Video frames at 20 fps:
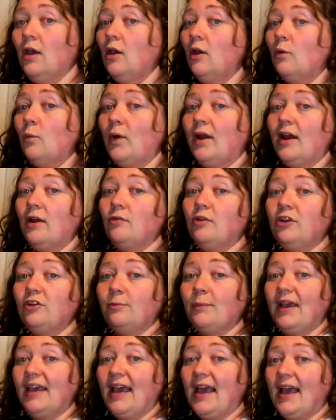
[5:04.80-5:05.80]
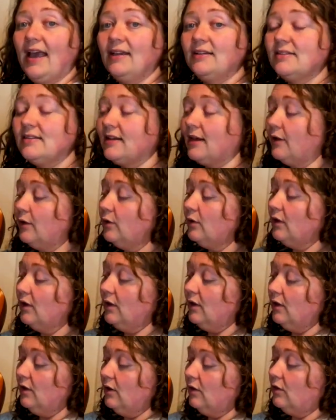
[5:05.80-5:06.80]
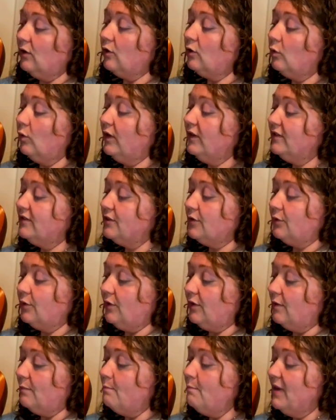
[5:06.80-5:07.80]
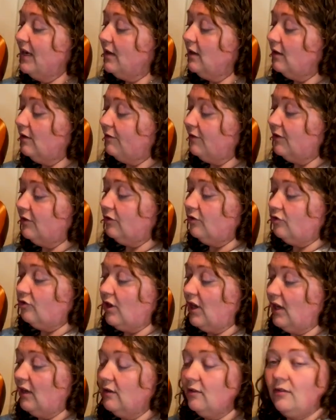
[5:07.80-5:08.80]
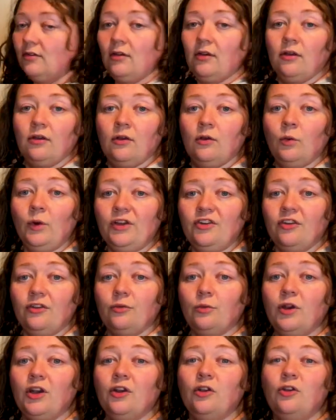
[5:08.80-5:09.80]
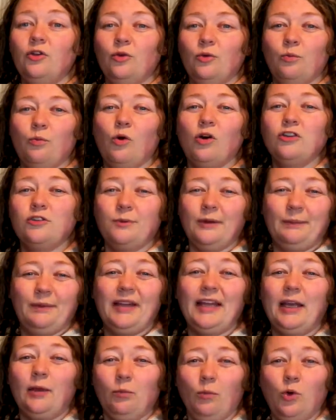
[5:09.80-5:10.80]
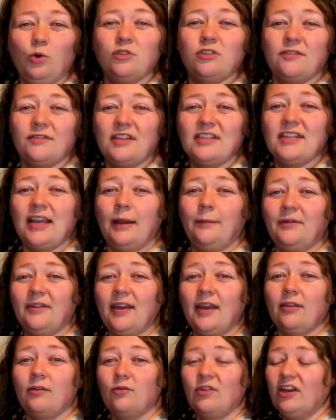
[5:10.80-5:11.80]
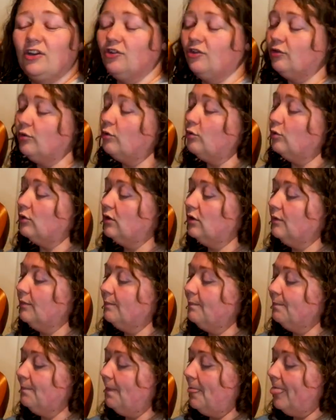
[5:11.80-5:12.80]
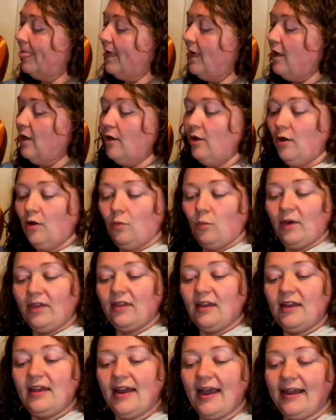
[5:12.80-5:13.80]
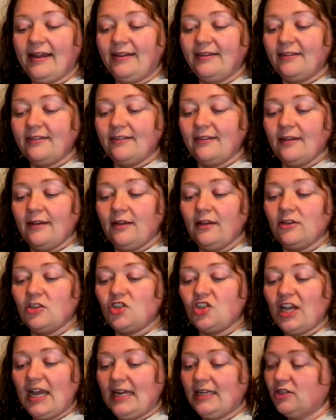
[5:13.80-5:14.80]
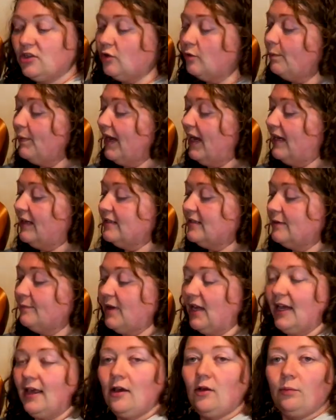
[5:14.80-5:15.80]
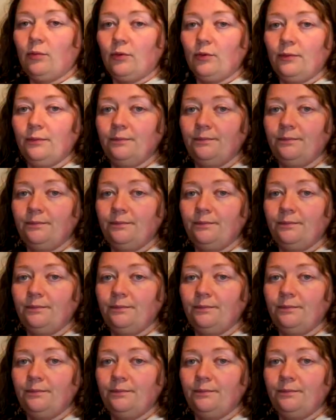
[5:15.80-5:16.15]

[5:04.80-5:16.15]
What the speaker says: When I reach my hands out, they're going to the middle of the strings, which is where you want to be playing most of the time to get the rich tone, with a nice gentle bend in my elbow.